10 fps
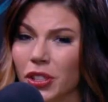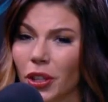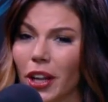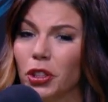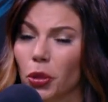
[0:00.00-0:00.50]

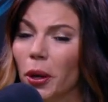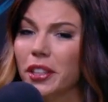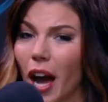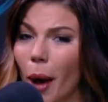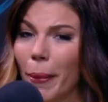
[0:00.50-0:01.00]
And you would
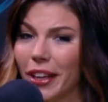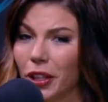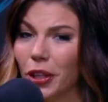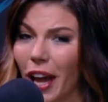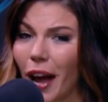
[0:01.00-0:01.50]
not make a good
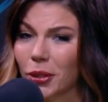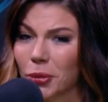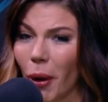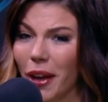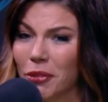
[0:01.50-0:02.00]

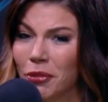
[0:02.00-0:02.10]
housewife.